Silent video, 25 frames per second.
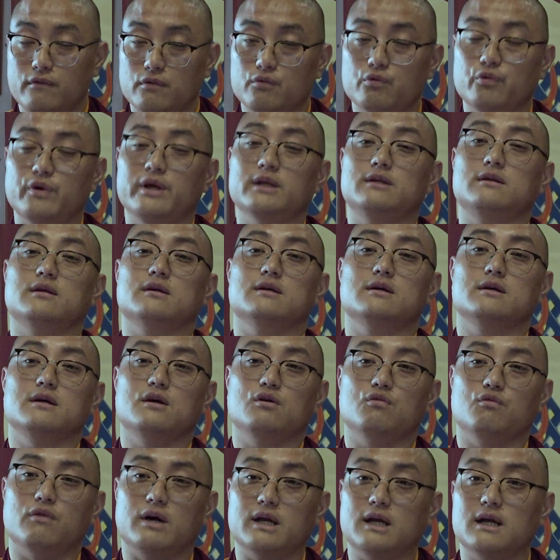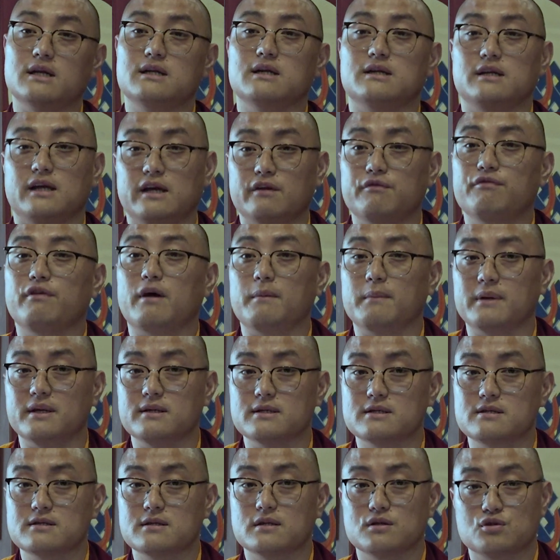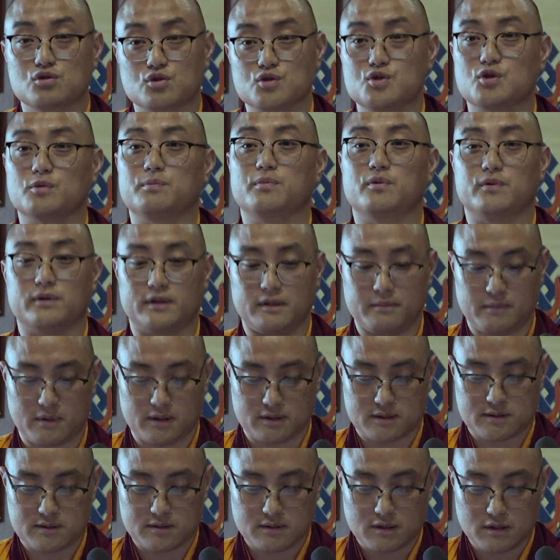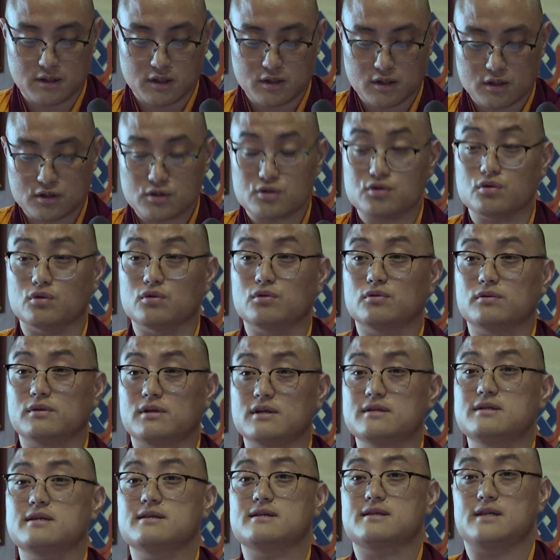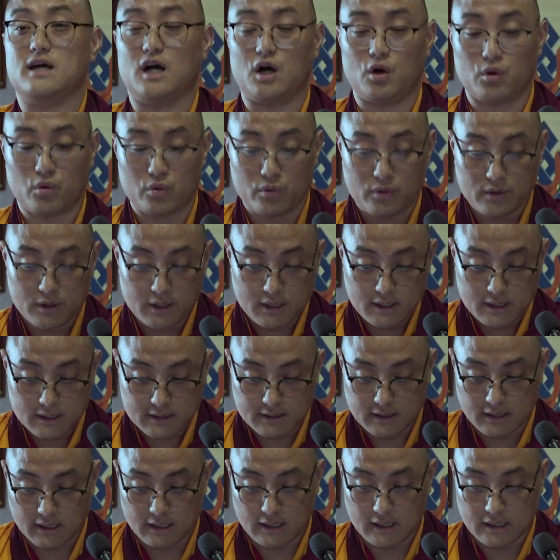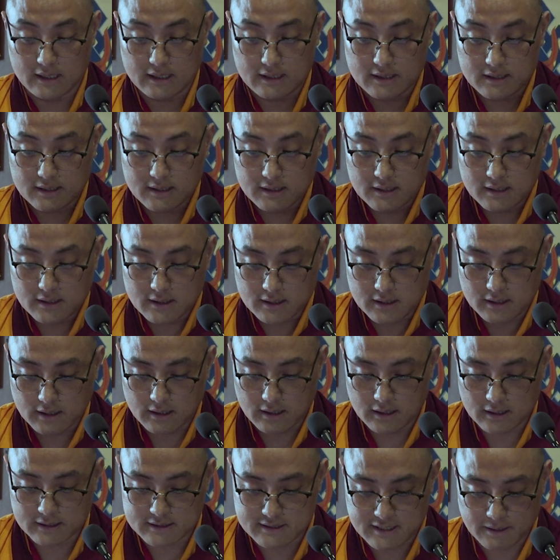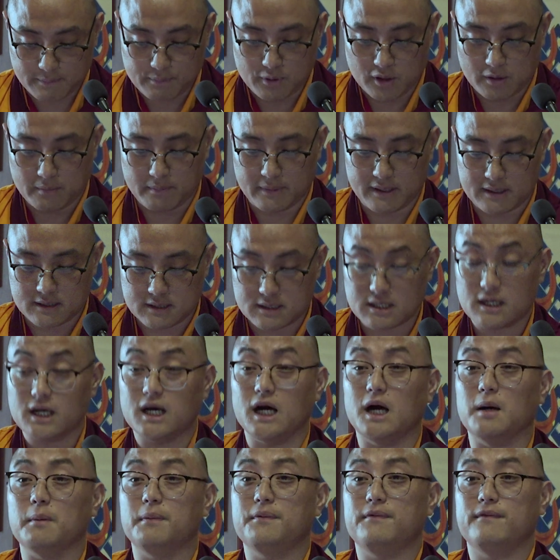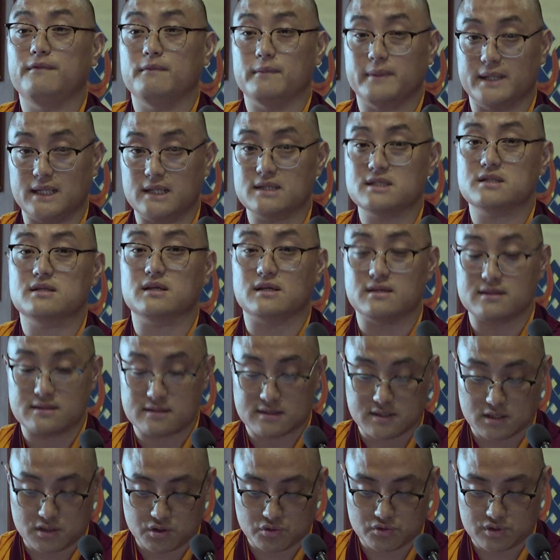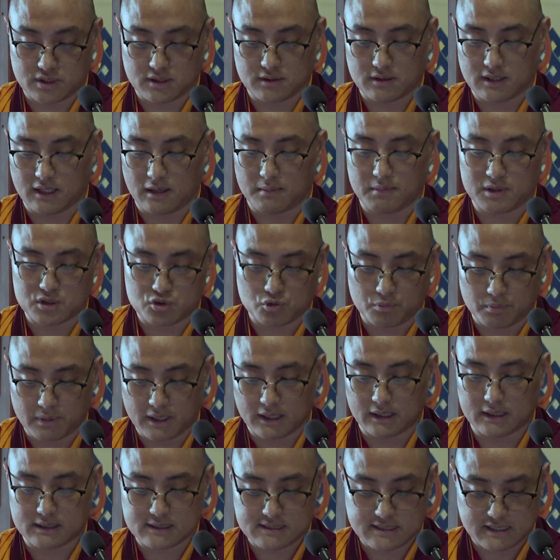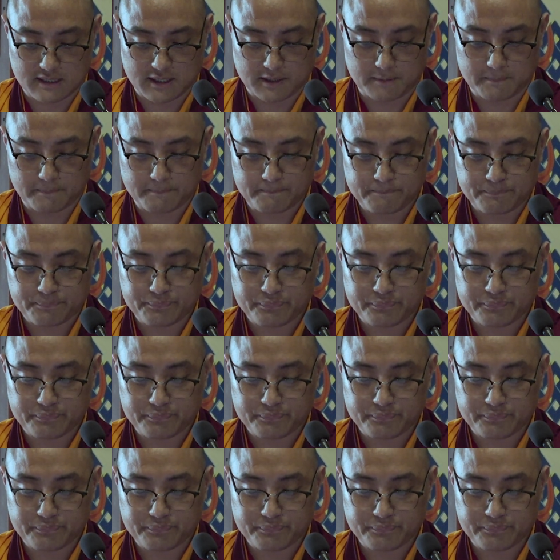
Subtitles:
with 108 families to support the monks. So this is how the development of monastic institution came into being in Sikkim.